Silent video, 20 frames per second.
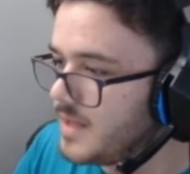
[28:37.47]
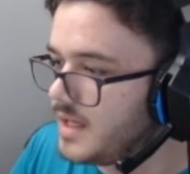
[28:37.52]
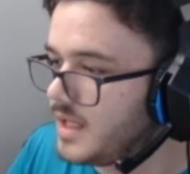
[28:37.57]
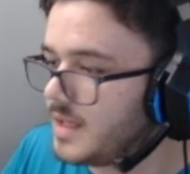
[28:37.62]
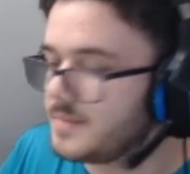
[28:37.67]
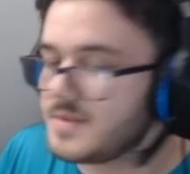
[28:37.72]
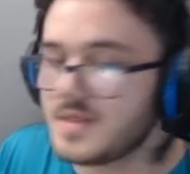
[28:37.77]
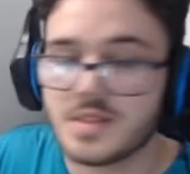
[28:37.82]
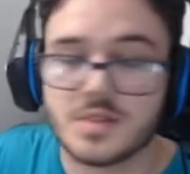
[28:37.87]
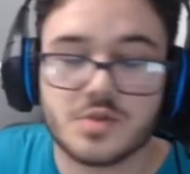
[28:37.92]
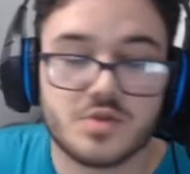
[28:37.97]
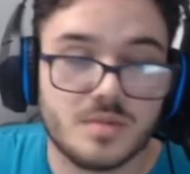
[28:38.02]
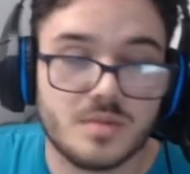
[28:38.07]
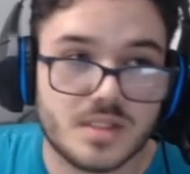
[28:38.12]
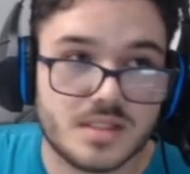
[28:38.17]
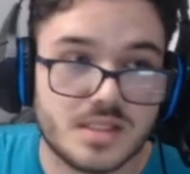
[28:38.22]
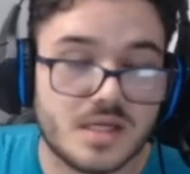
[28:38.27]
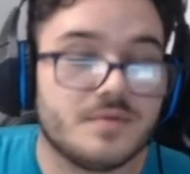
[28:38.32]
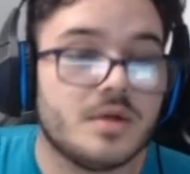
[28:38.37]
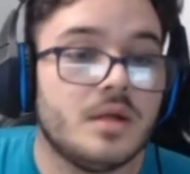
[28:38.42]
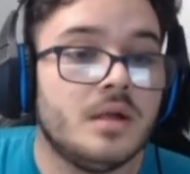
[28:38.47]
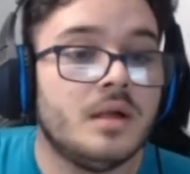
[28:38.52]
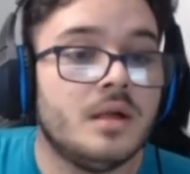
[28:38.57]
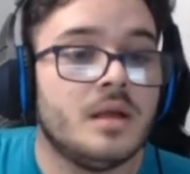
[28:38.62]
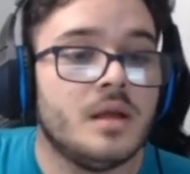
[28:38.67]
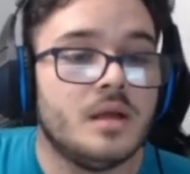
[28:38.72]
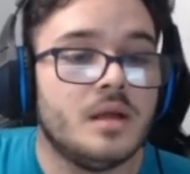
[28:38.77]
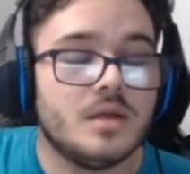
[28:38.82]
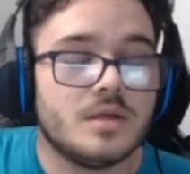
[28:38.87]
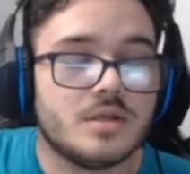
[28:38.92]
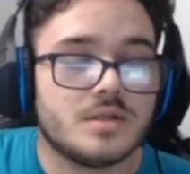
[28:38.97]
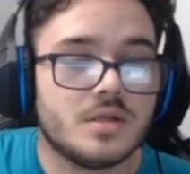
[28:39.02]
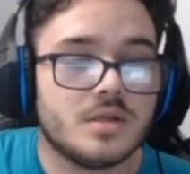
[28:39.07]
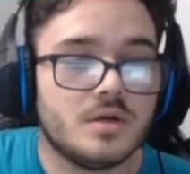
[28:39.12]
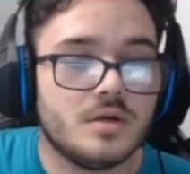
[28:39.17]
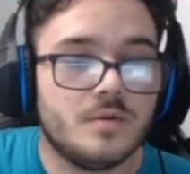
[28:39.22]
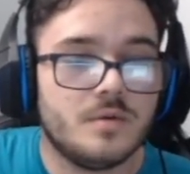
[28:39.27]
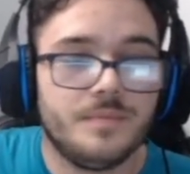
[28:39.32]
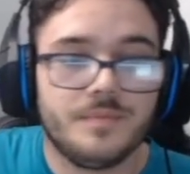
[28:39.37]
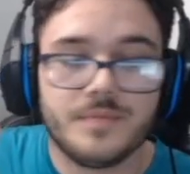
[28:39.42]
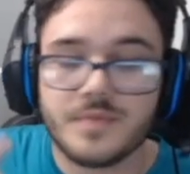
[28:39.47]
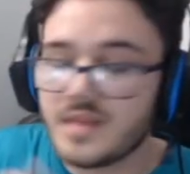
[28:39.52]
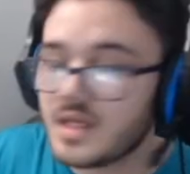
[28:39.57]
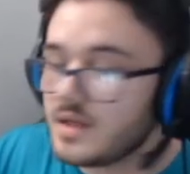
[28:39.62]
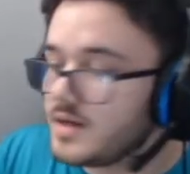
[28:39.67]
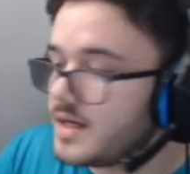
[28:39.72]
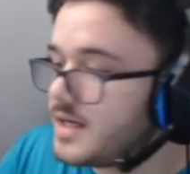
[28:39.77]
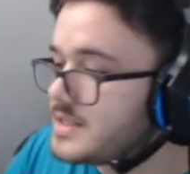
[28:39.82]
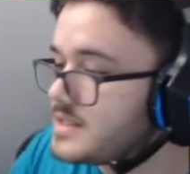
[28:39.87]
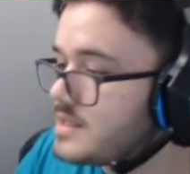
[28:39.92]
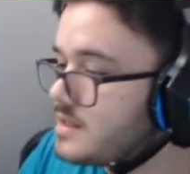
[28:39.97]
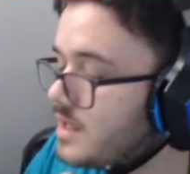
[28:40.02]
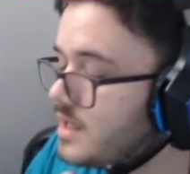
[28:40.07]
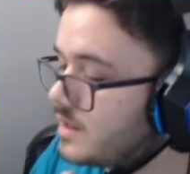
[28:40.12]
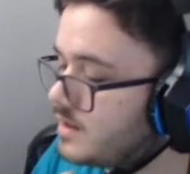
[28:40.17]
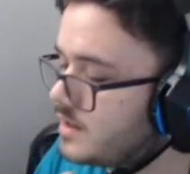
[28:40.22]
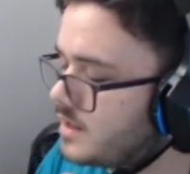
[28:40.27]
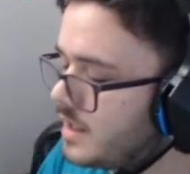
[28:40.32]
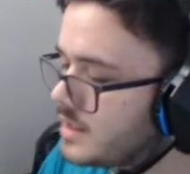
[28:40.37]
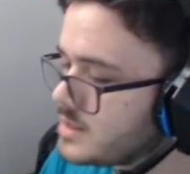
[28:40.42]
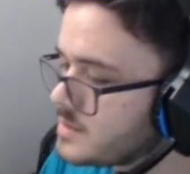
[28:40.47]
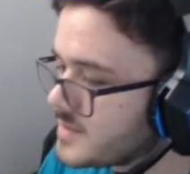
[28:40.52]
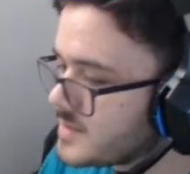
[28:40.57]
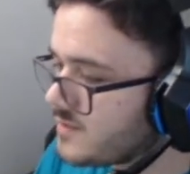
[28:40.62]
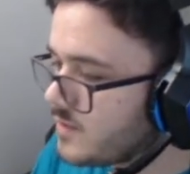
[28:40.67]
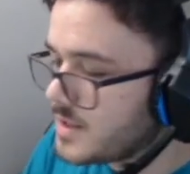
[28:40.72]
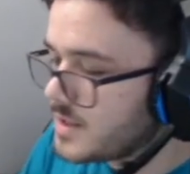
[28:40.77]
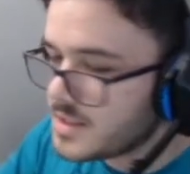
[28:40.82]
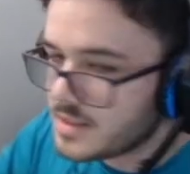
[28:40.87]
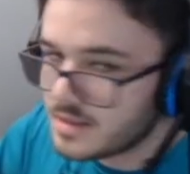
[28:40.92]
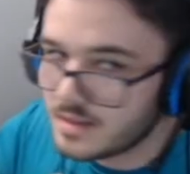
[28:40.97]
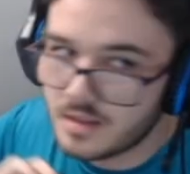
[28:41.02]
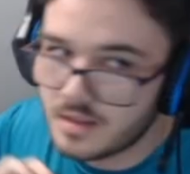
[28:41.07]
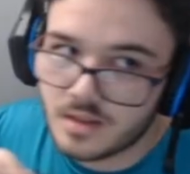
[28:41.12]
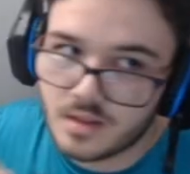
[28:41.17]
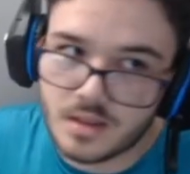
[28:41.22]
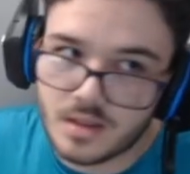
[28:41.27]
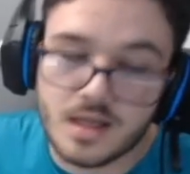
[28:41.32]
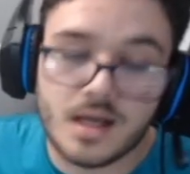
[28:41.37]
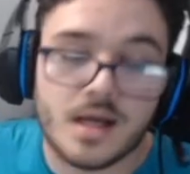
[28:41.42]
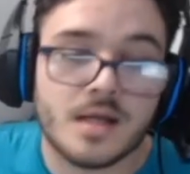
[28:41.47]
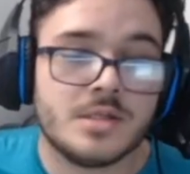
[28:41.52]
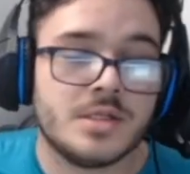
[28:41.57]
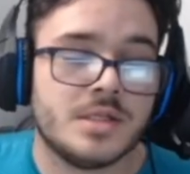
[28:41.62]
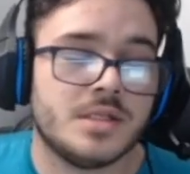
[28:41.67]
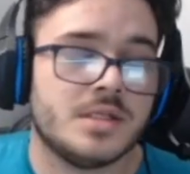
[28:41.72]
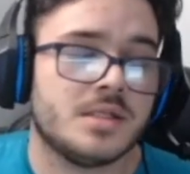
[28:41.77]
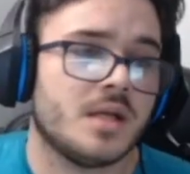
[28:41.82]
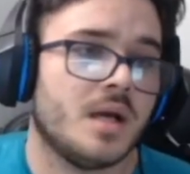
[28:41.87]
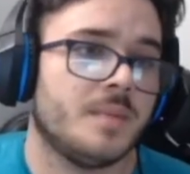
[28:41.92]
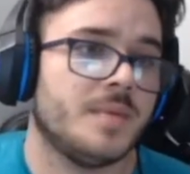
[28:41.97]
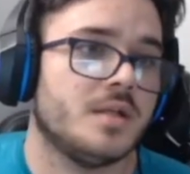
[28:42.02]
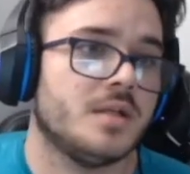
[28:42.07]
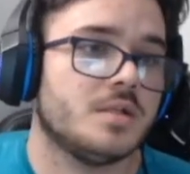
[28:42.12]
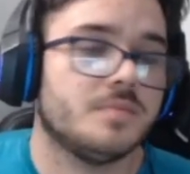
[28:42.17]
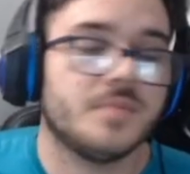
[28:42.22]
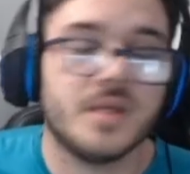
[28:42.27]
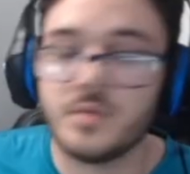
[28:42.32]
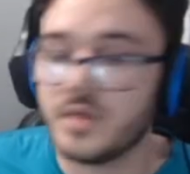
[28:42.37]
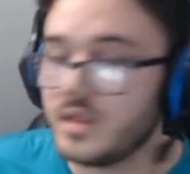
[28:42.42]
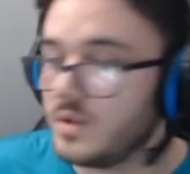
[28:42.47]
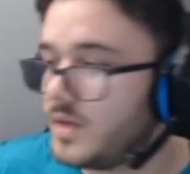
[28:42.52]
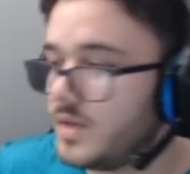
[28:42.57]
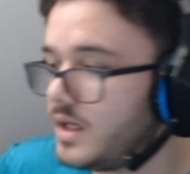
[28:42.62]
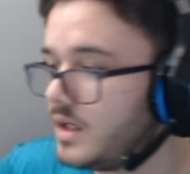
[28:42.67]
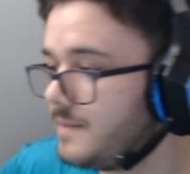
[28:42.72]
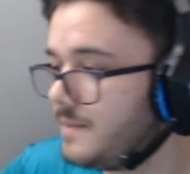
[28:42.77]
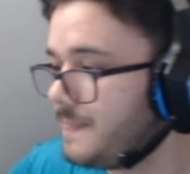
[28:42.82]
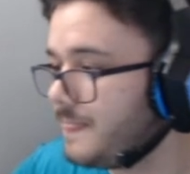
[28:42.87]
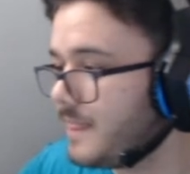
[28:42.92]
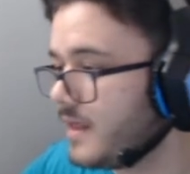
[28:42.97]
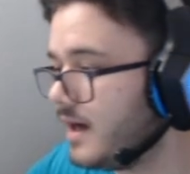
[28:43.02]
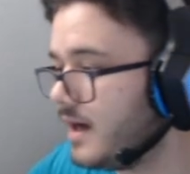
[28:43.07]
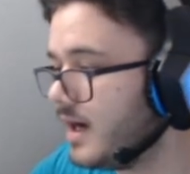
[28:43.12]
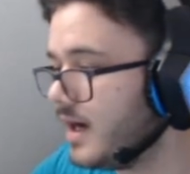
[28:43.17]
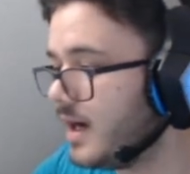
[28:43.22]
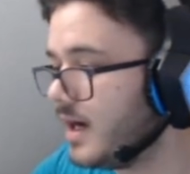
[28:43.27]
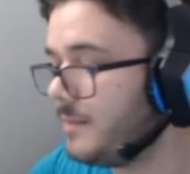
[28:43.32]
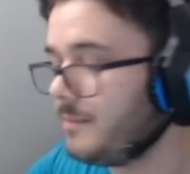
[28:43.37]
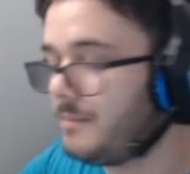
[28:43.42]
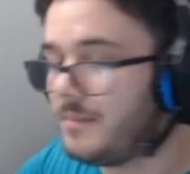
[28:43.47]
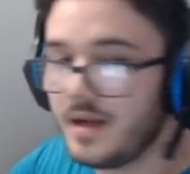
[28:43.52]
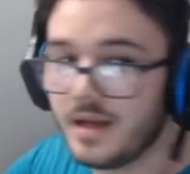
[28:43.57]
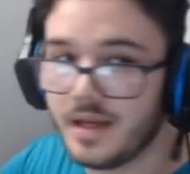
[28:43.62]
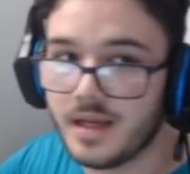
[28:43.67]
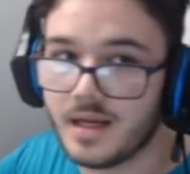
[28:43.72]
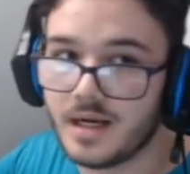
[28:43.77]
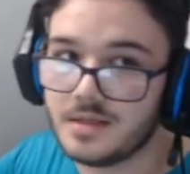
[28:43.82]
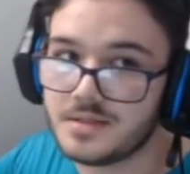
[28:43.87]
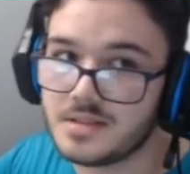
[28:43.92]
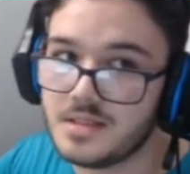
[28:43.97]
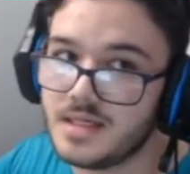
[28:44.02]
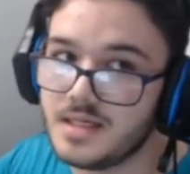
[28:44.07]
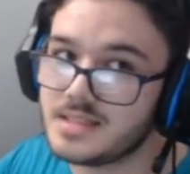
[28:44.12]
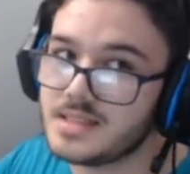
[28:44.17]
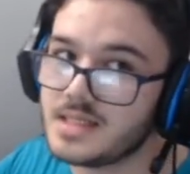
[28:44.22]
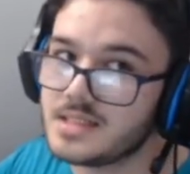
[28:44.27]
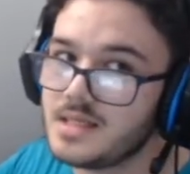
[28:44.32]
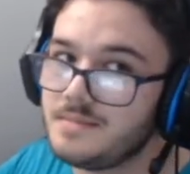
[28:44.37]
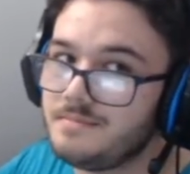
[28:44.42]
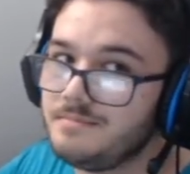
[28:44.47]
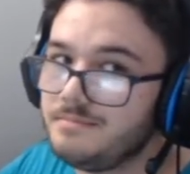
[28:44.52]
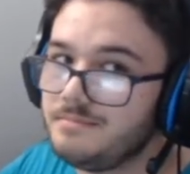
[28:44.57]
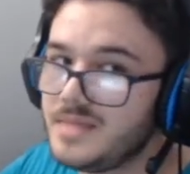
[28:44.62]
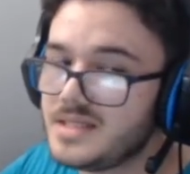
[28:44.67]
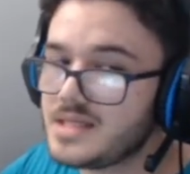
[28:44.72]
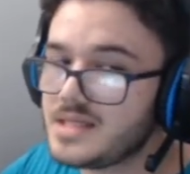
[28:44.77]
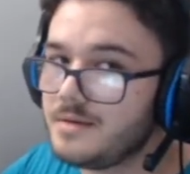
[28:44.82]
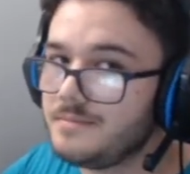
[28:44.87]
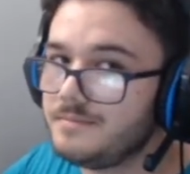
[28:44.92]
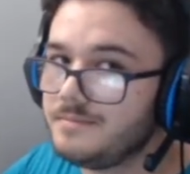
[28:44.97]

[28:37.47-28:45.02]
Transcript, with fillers: updates on streams and stuff. So thank you guys uh, so much for watching. Uh, GG's Copy Ninja played really well. Um, and I'll see you guys next time. Peace out.